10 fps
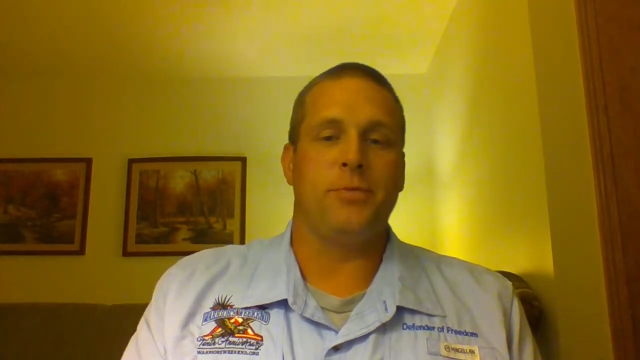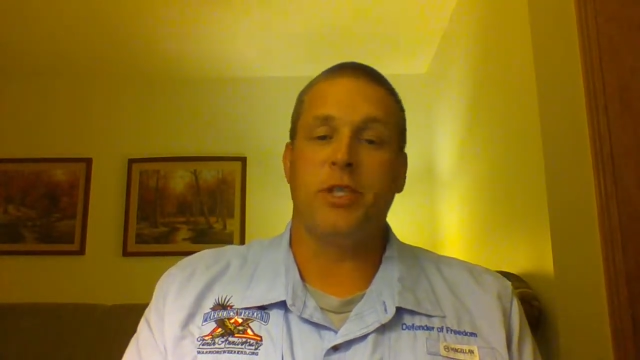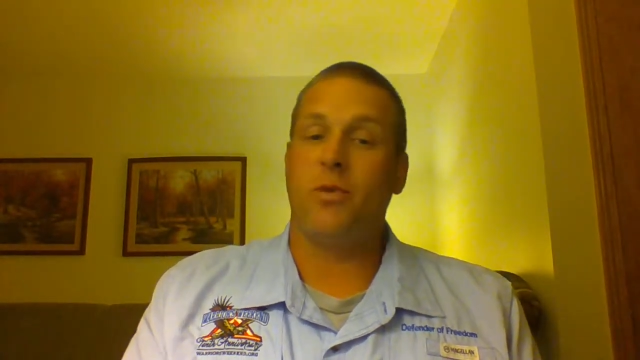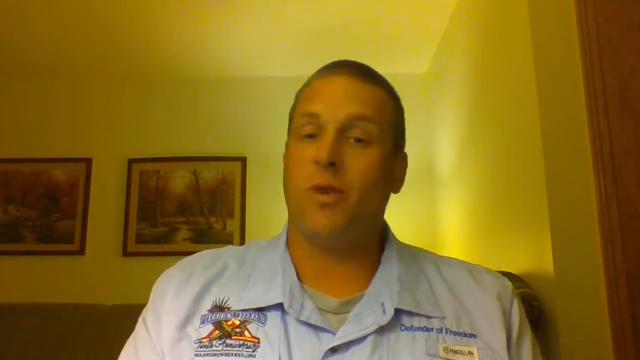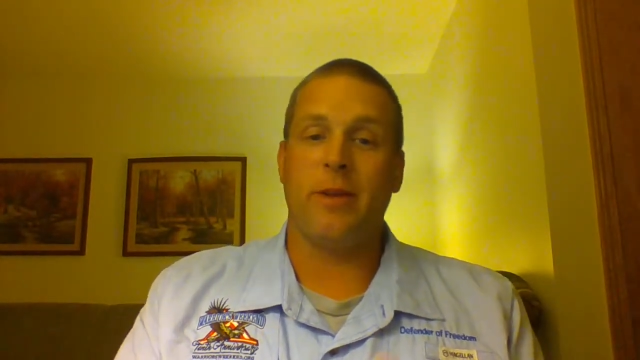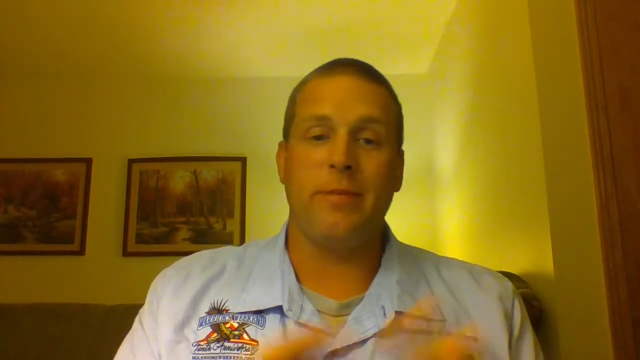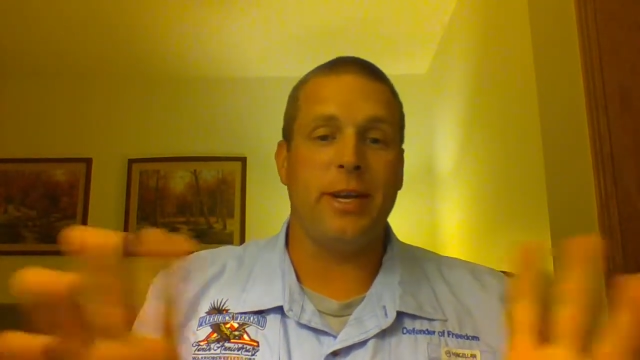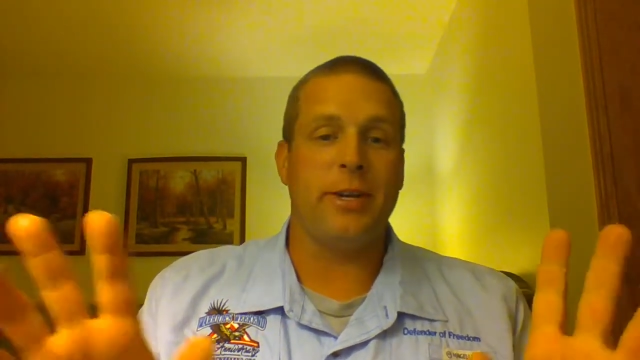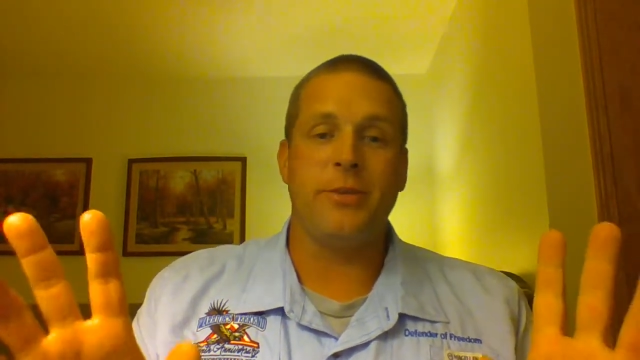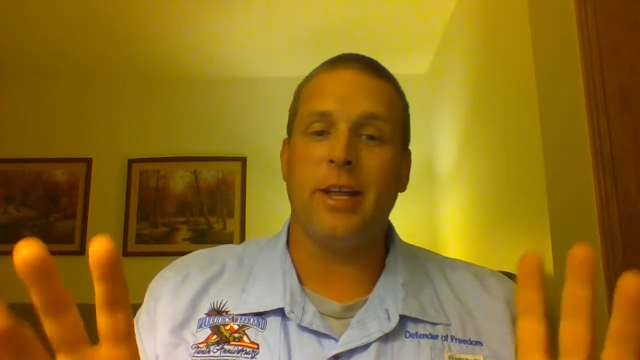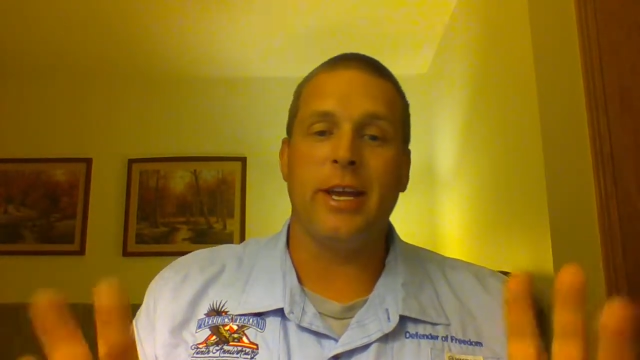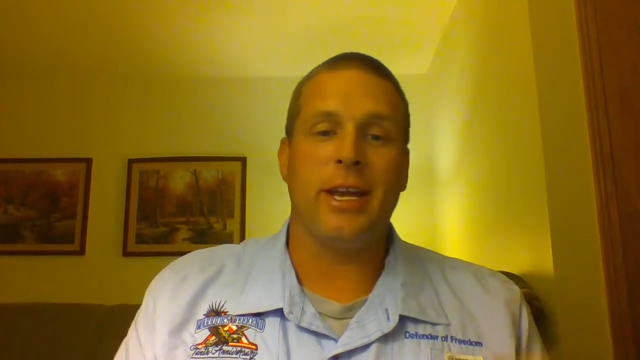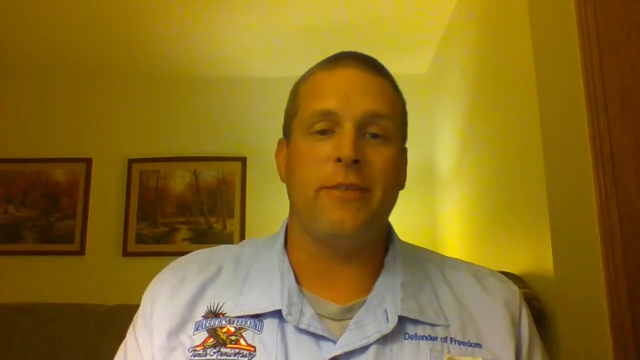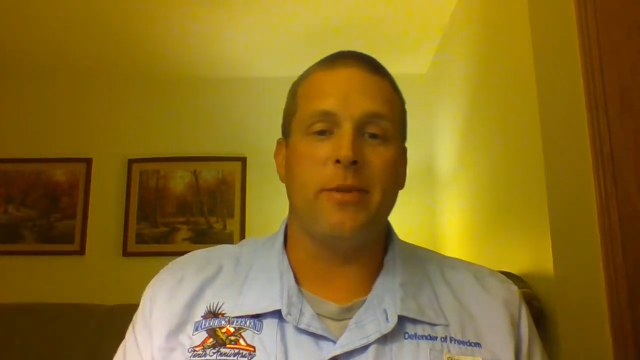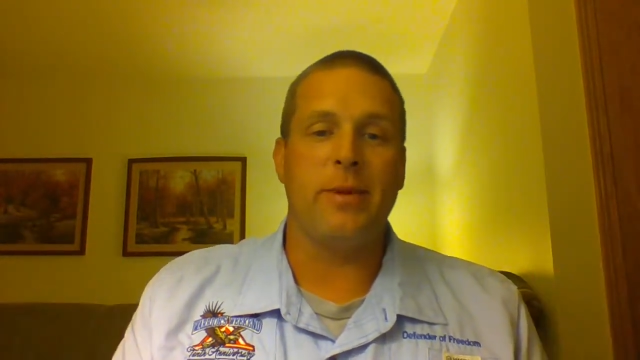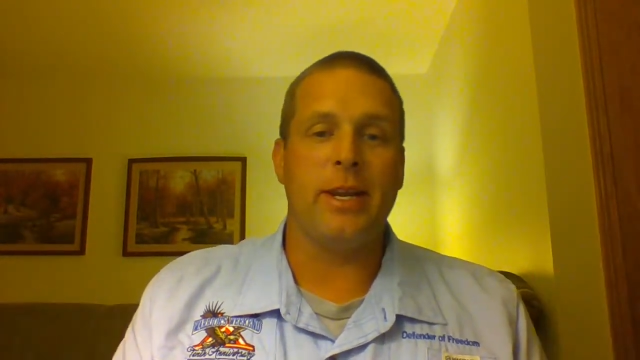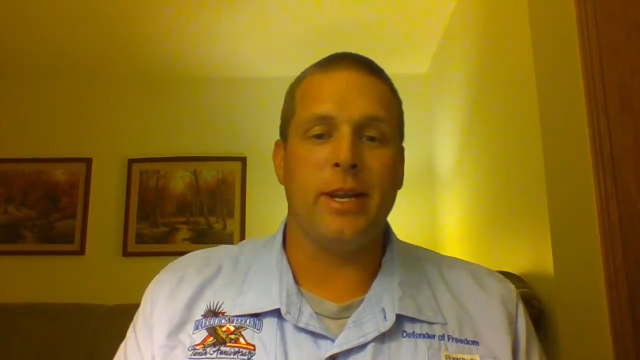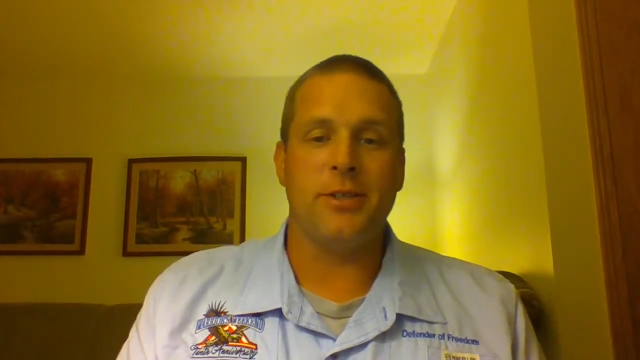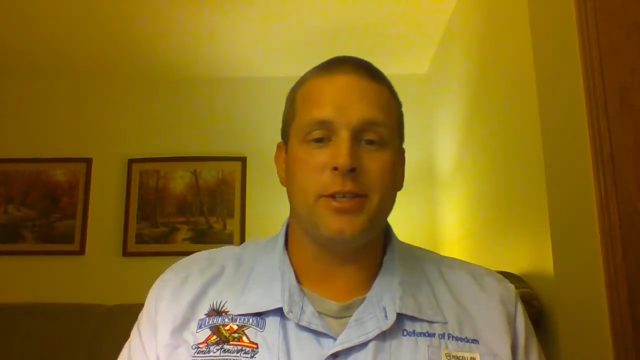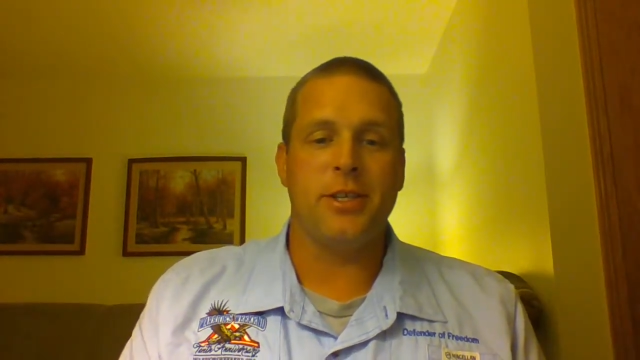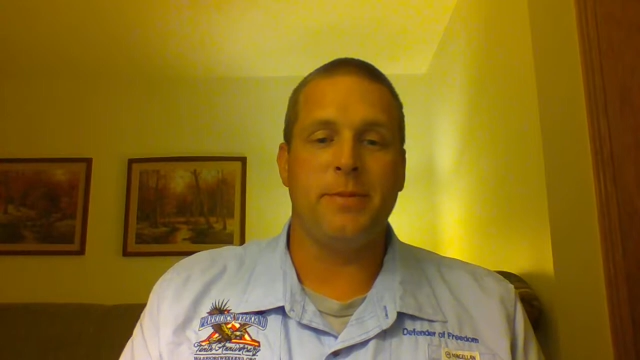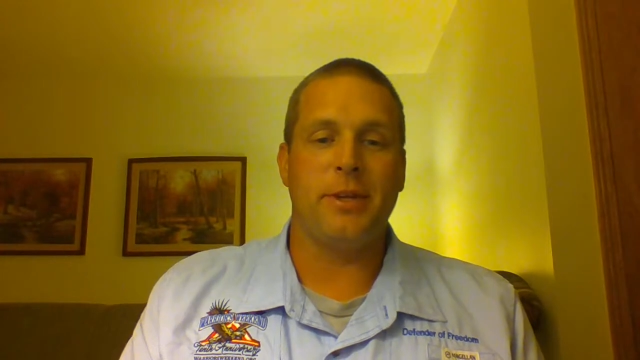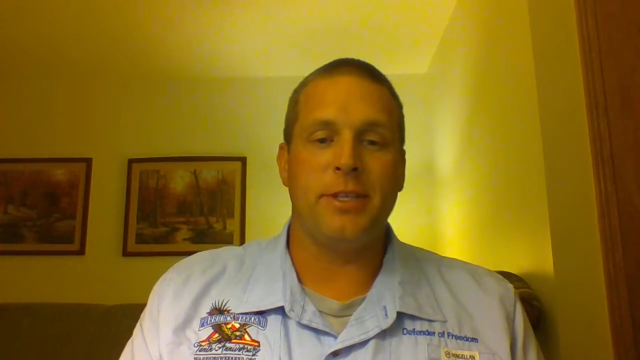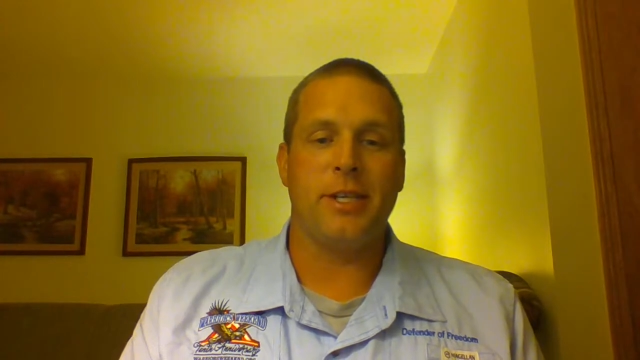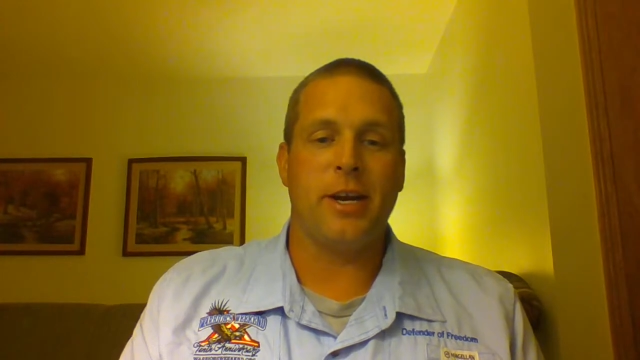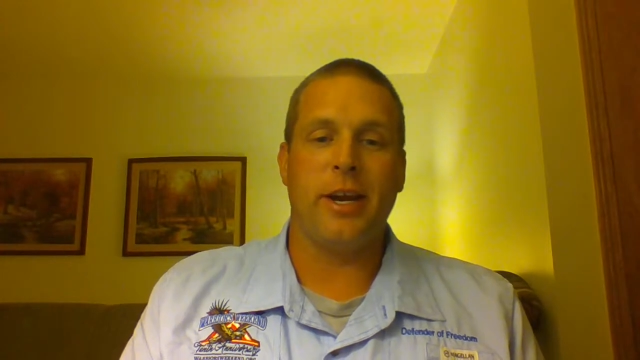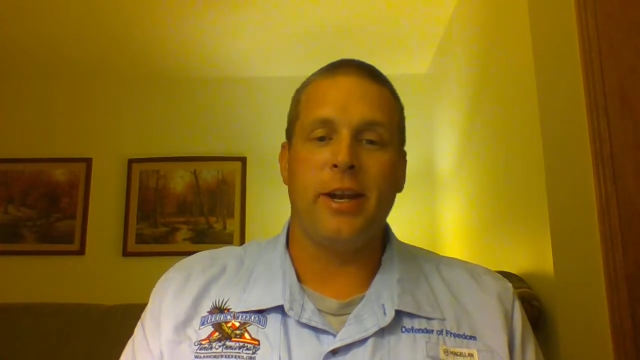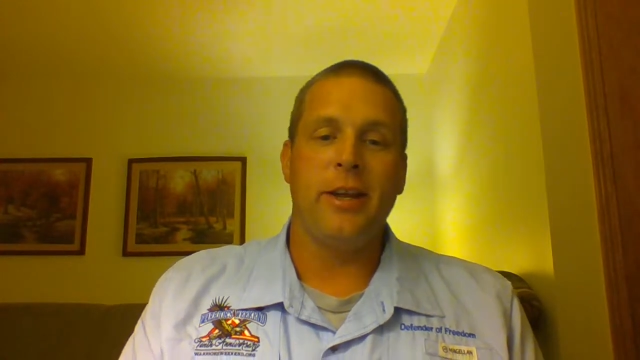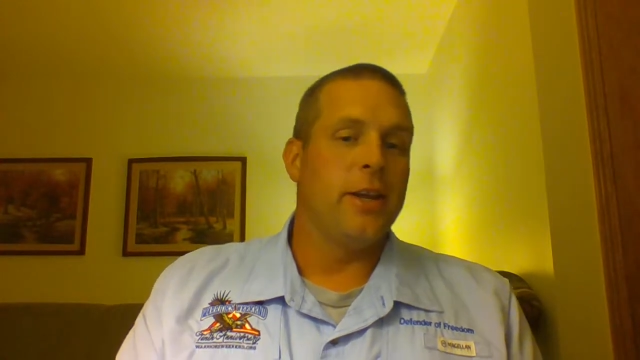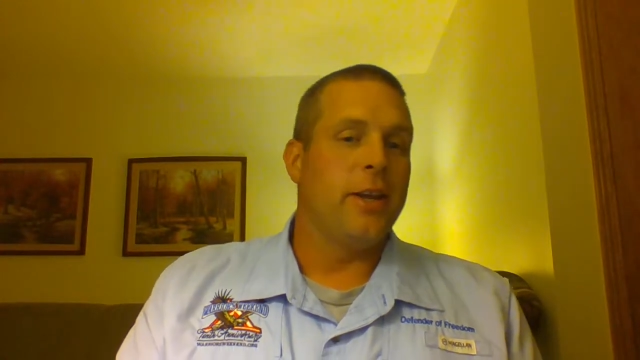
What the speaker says: She wanted me to do like everybody else in the military,